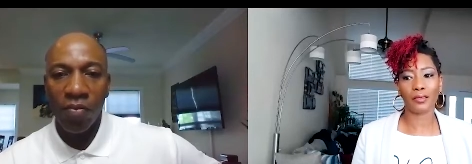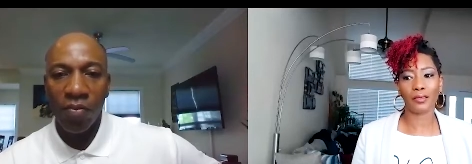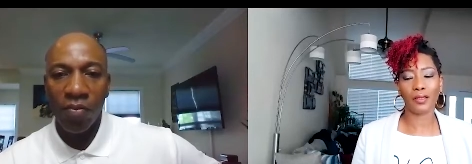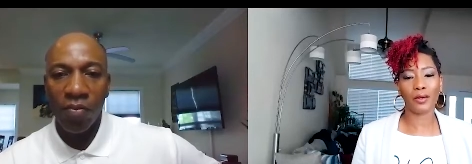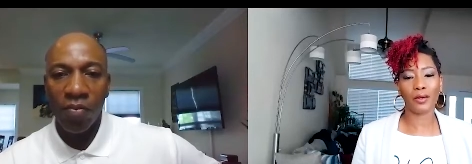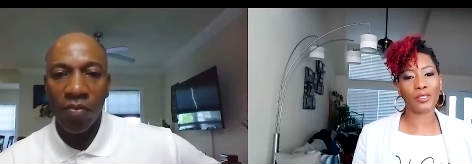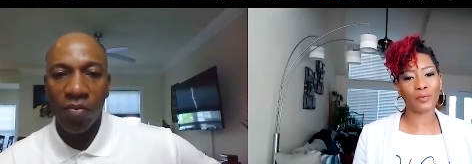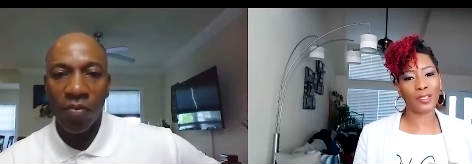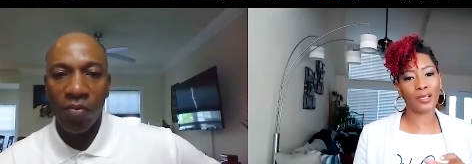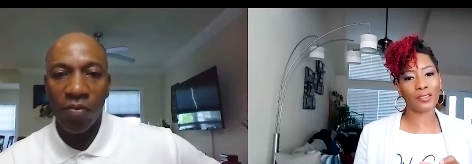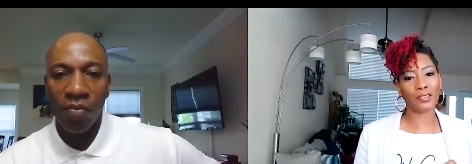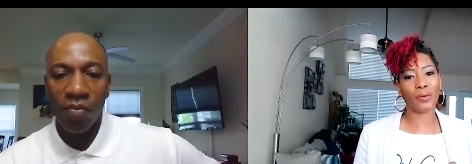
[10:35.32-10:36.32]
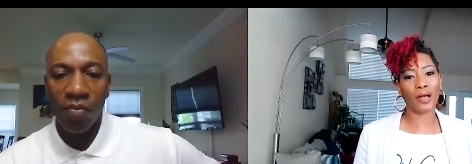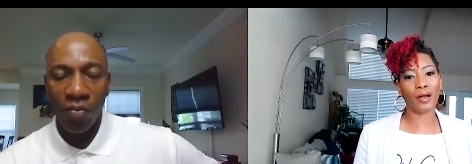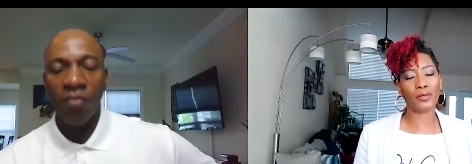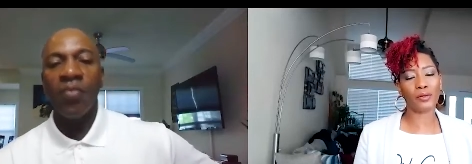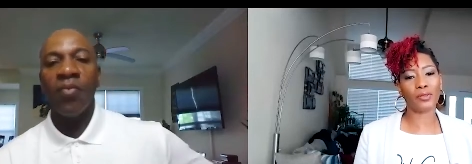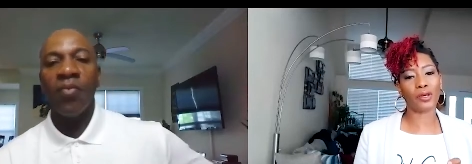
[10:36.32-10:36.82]
Speaker 1: there are some things
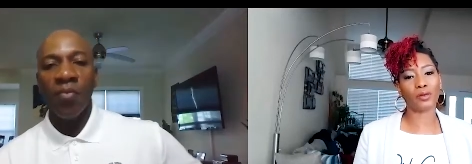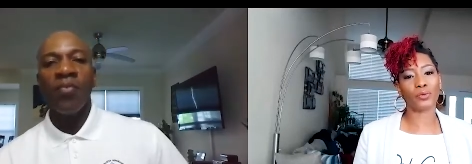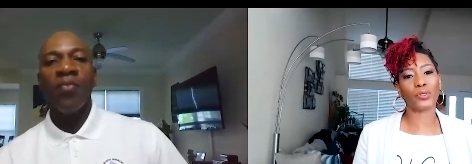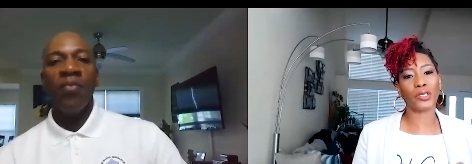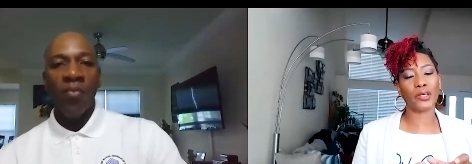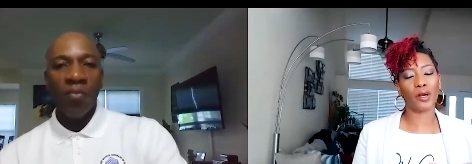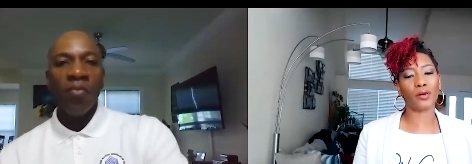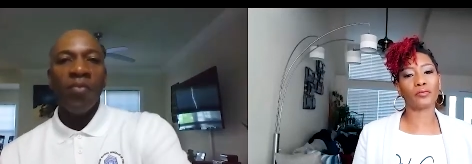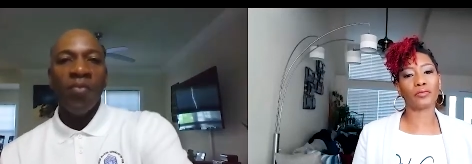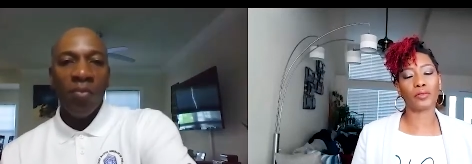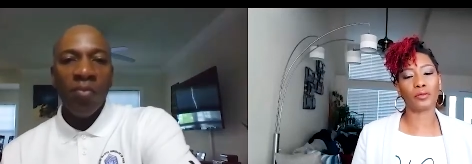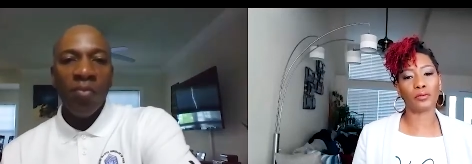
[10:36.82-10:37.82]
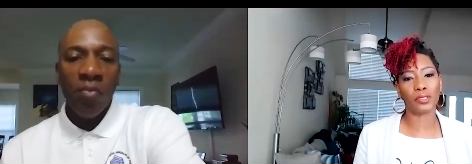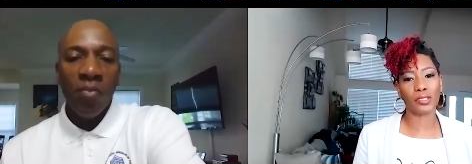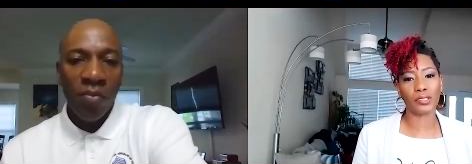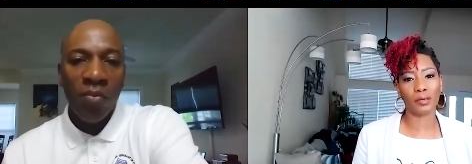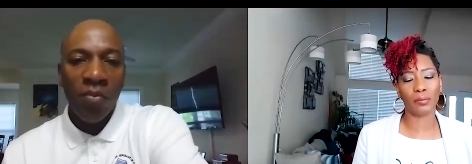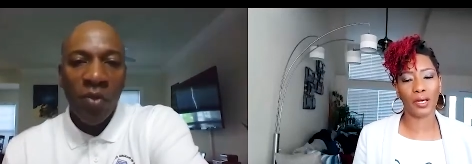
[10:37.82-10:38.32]
about you that are really hurtful
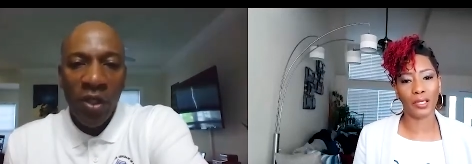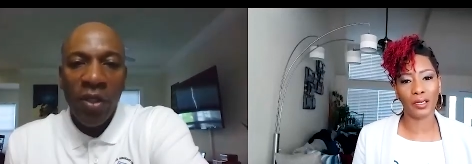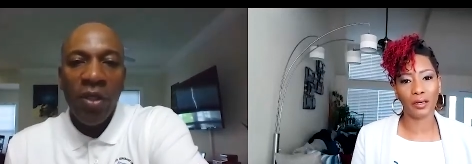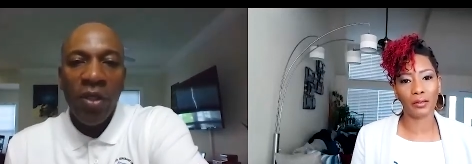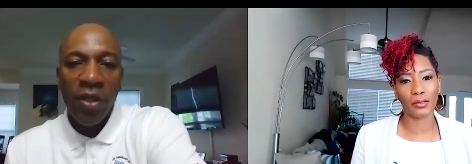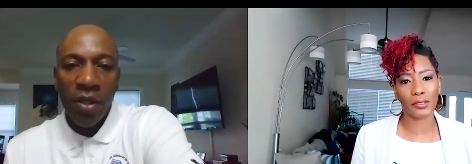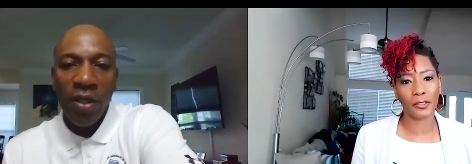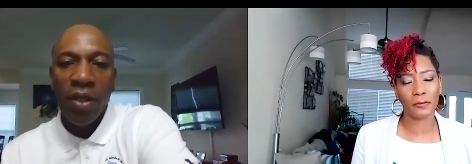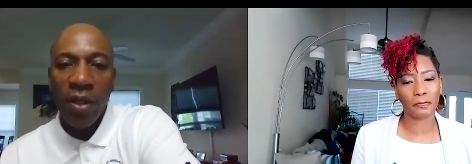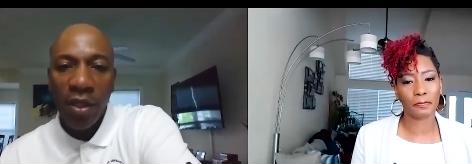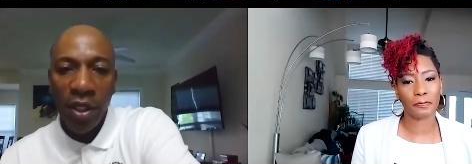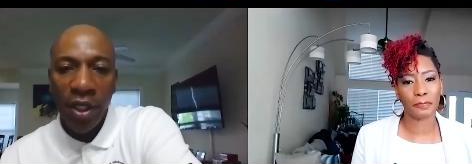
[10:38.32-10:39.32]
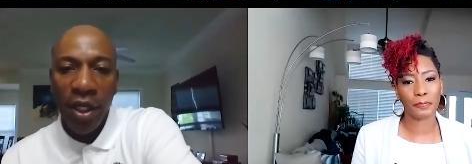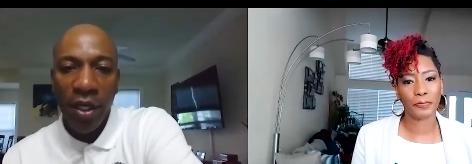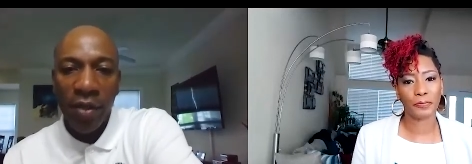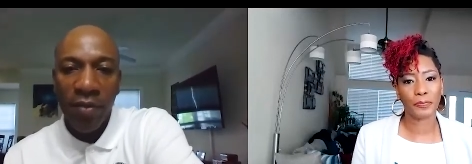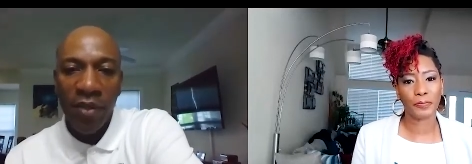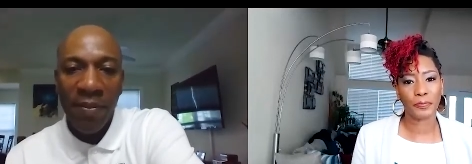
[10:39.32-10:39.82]
to somebody else.
Speaker 2: Yeah,
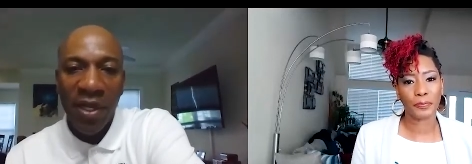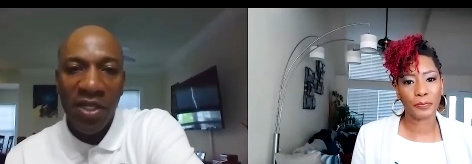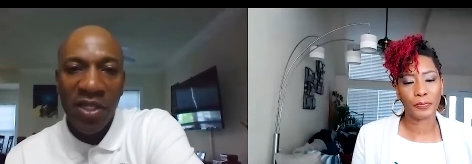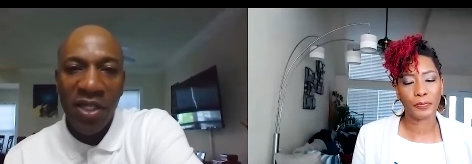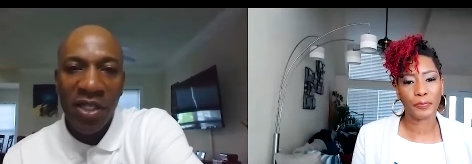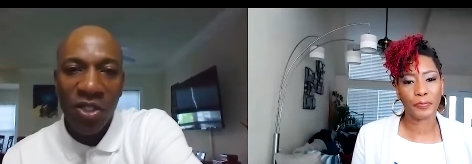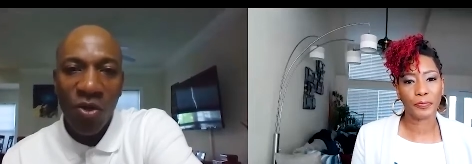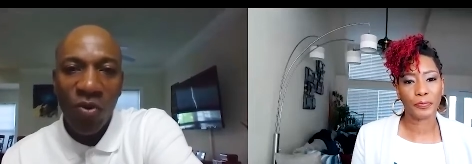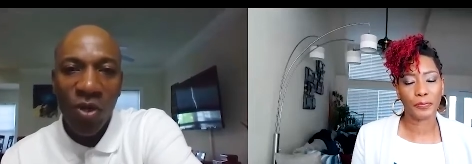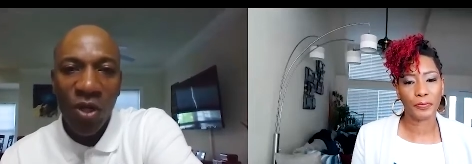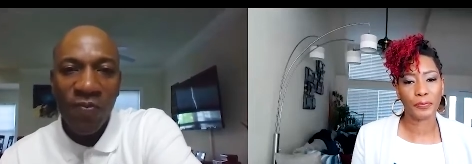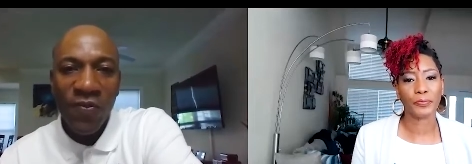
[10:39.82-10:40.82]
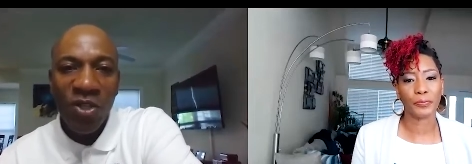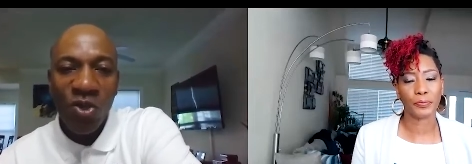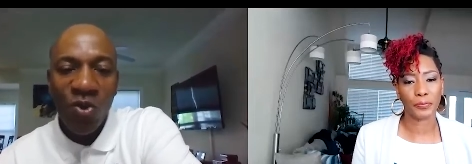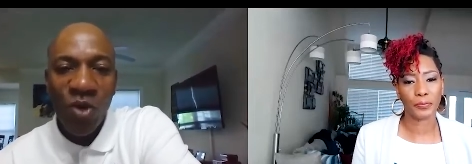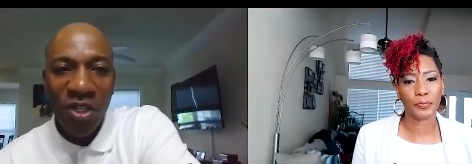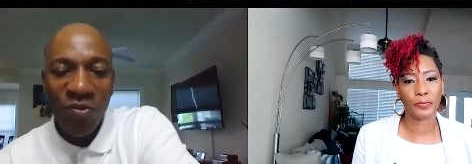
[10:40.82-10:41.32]
that makes sense. So,
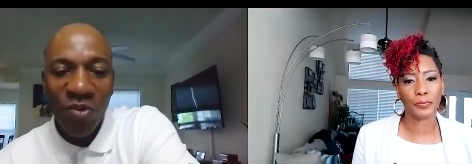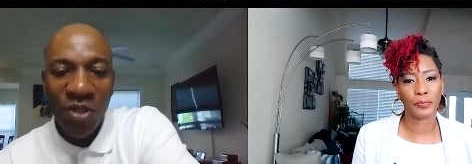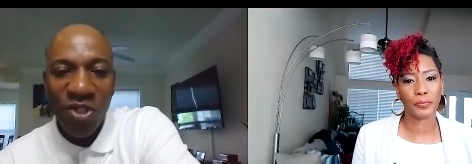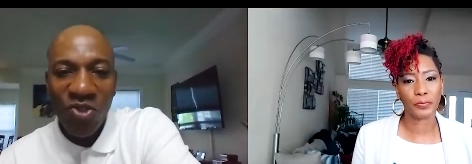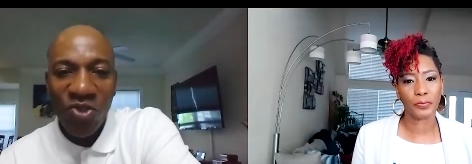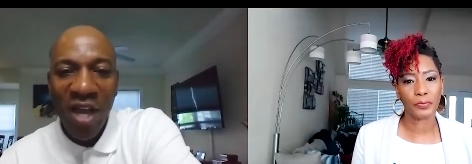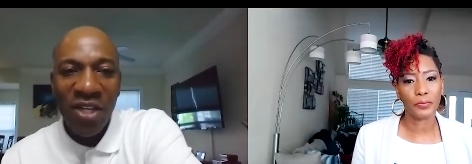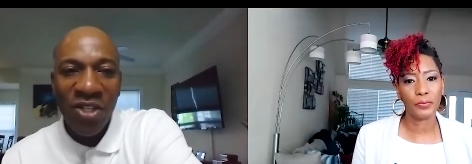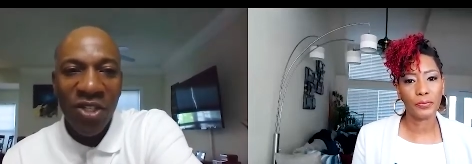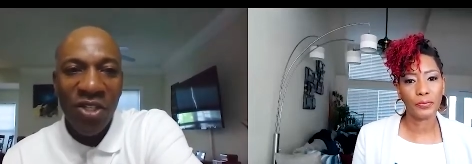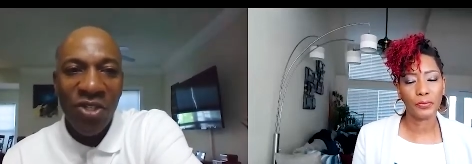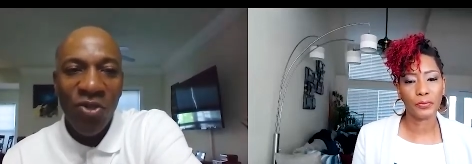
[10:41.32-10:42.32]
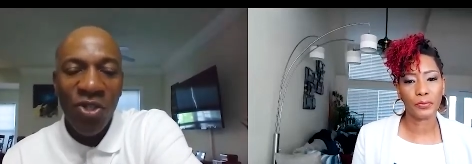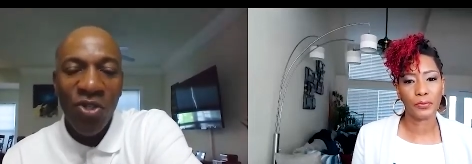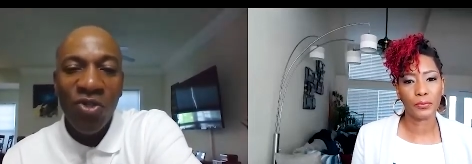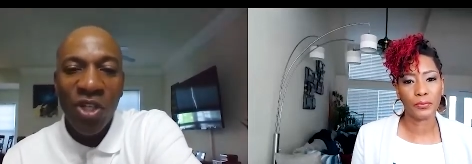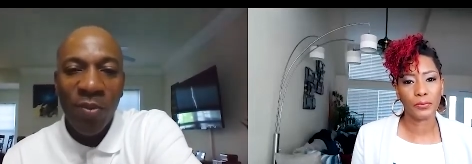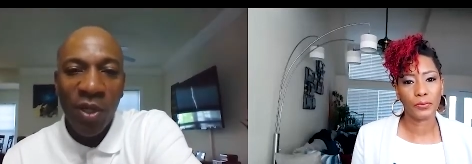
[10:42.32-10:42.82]
so what what strategies do you
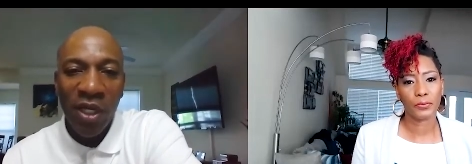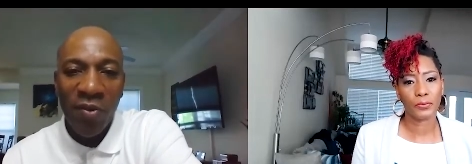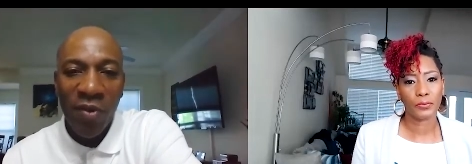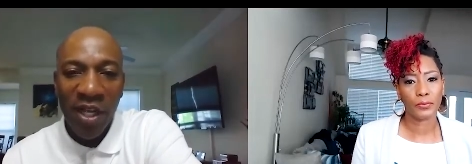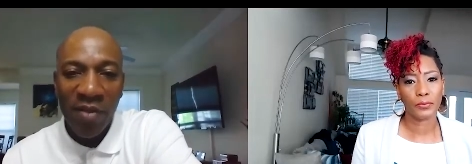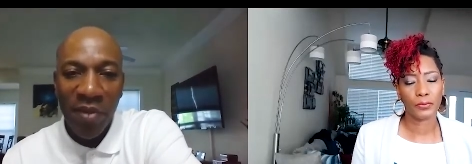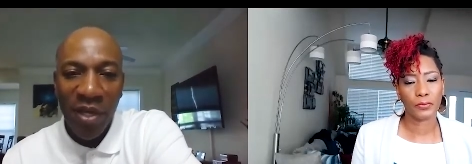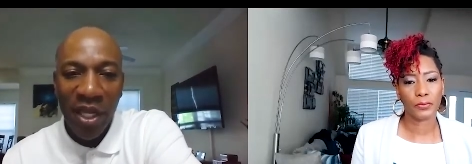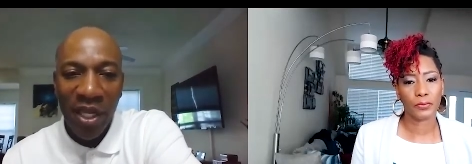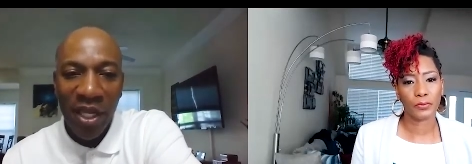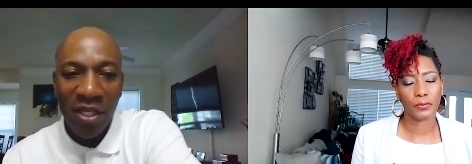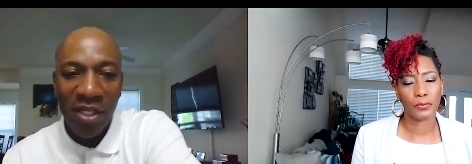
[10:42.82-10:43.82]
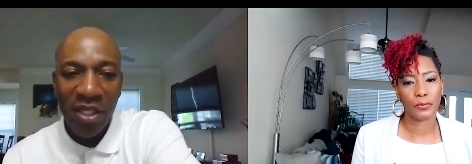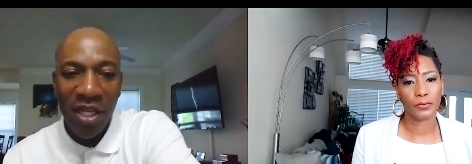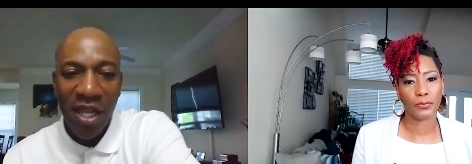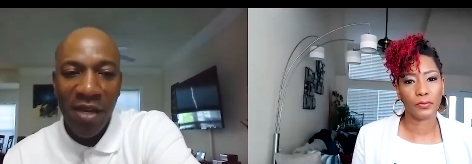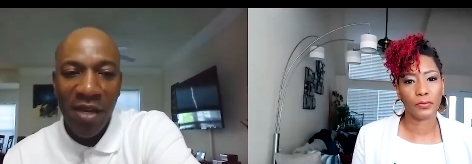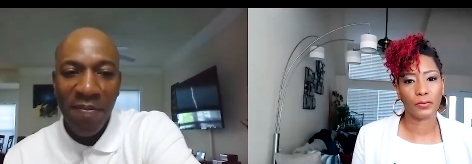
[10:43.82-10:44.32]
typically recommend
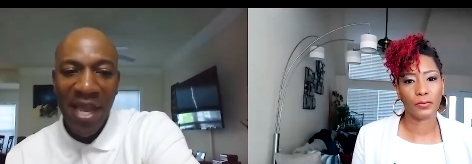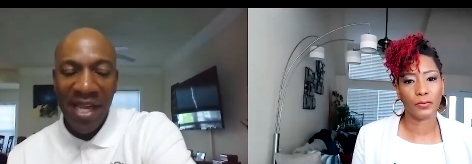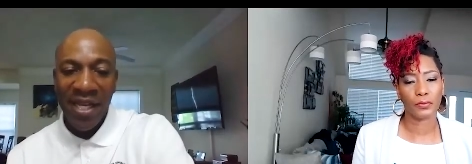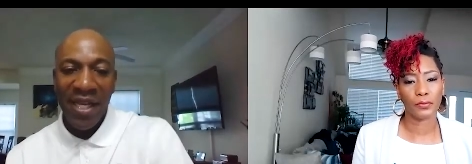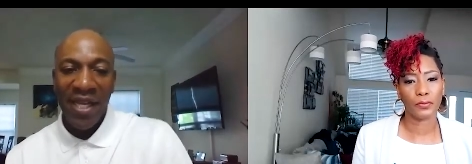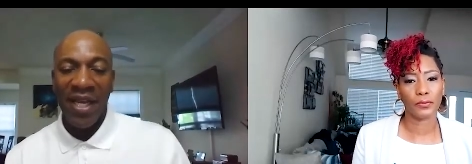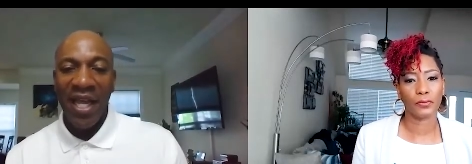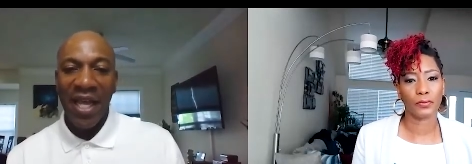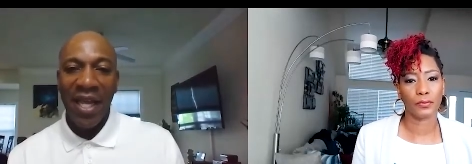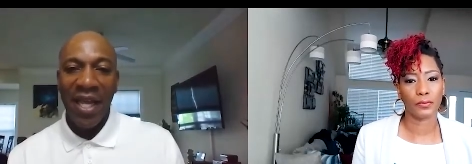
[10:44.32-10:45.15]
in making it a